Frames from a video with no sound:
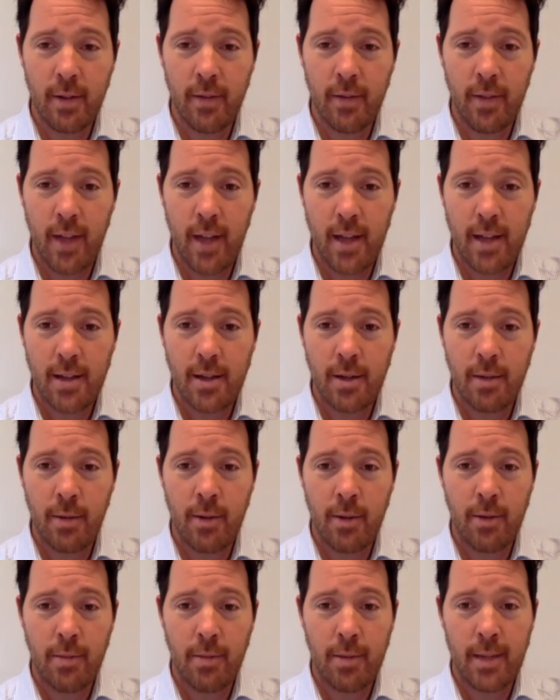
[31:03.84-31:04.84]
of this, you know,
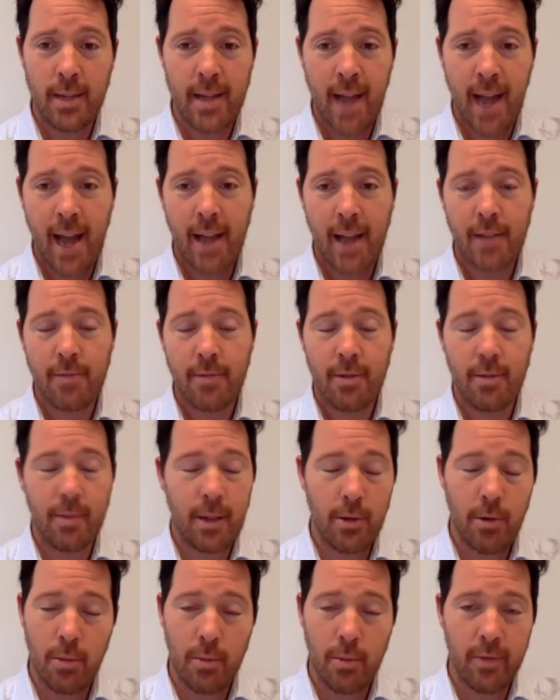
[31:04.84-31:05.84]
whether it be tax, whether it be
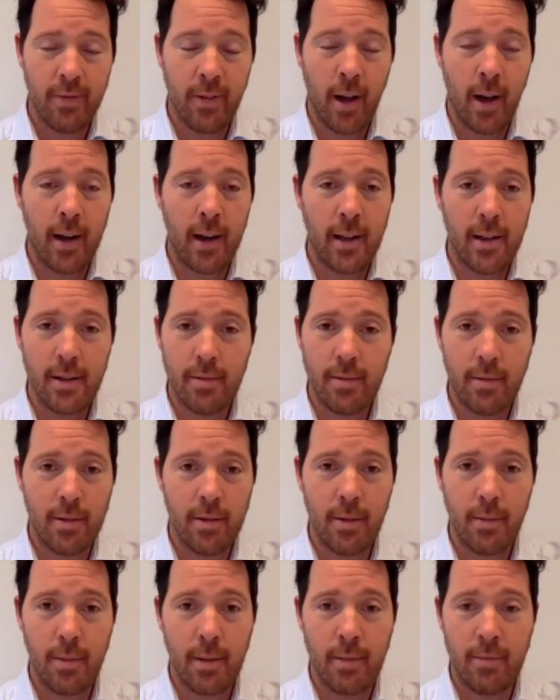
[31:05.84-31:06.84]
corporate finance, whether
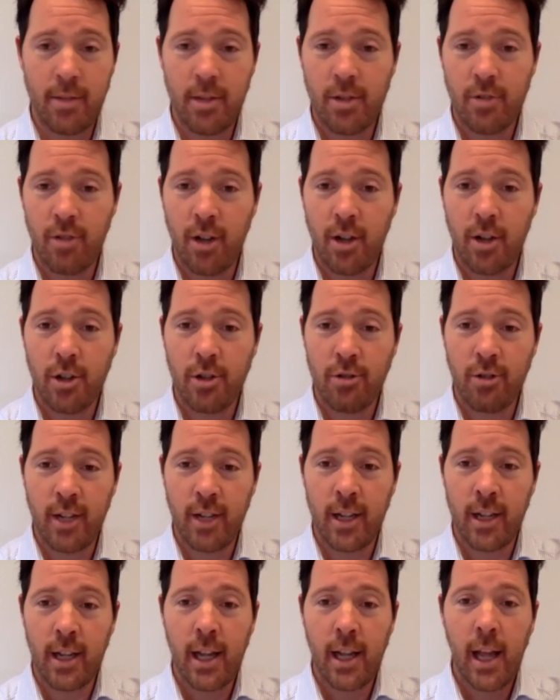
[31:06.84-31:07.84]
it be
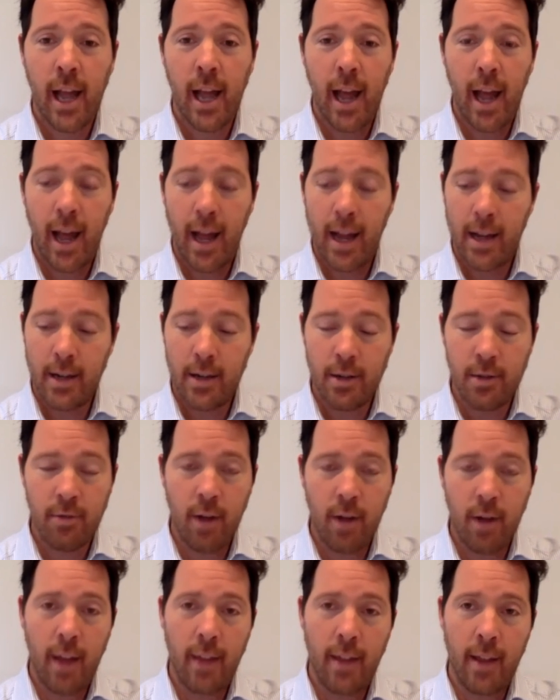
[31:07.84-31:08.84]
restructuring. And you're
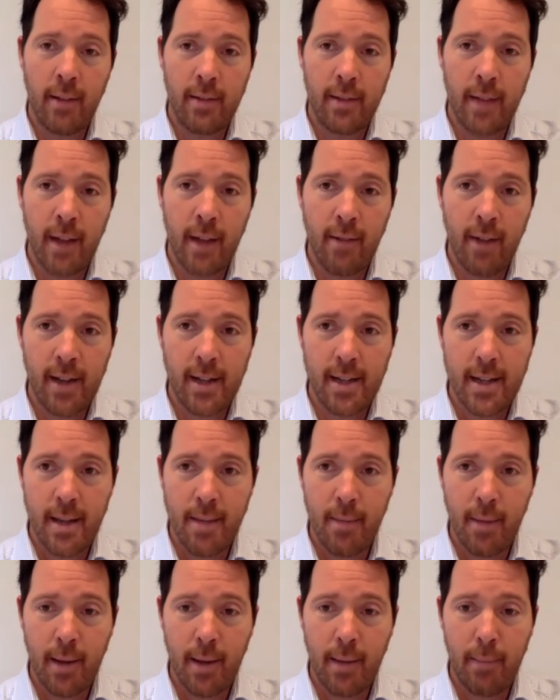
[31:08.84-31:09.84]
right, they, they raised £10
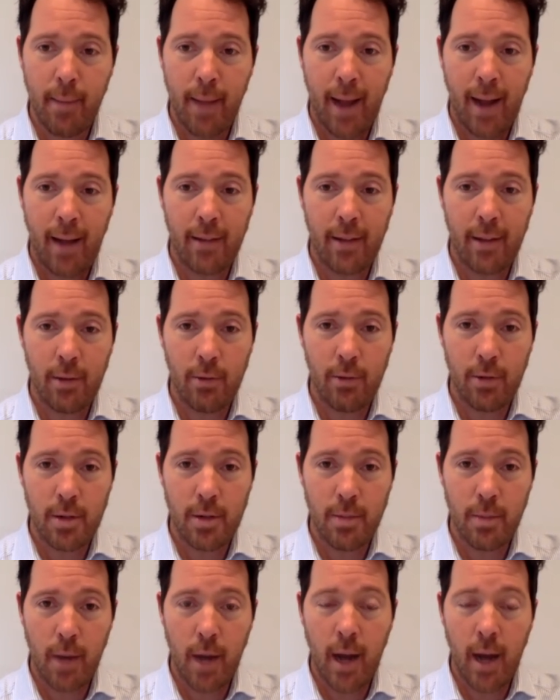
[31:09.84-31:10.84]
million in order to
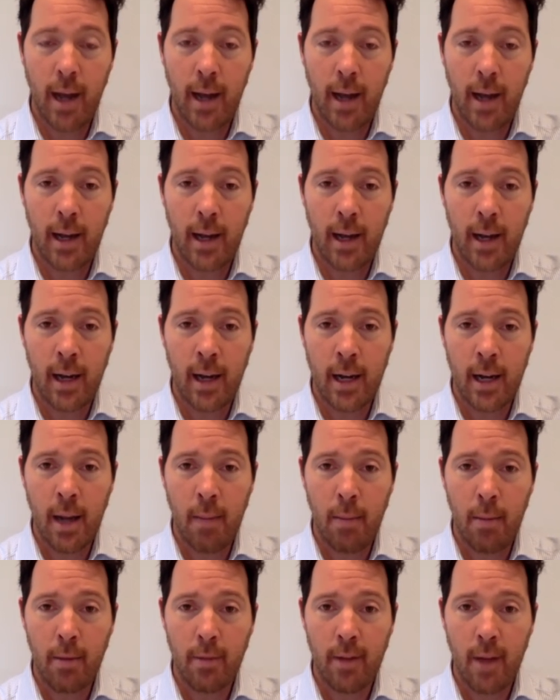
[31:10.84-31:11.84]
buy a, a
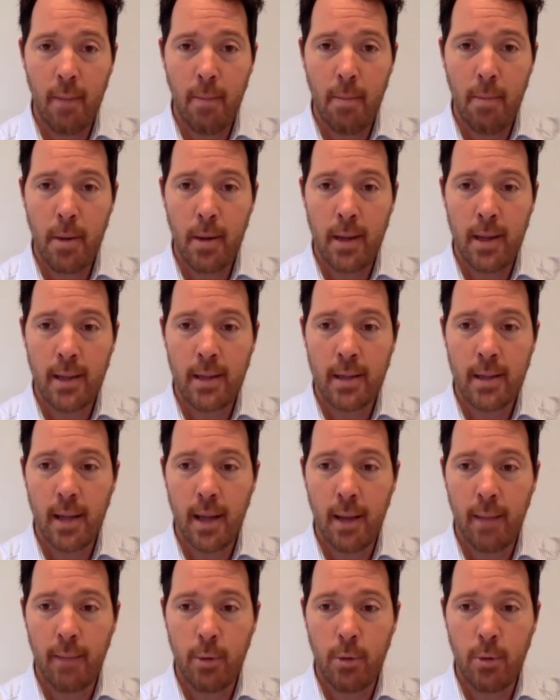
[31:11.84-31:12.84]
couple of companies
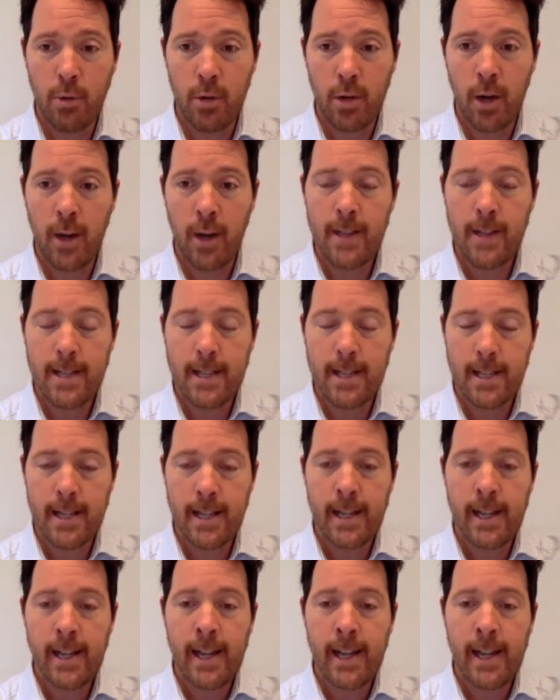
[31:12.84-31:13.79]
um, called Knights.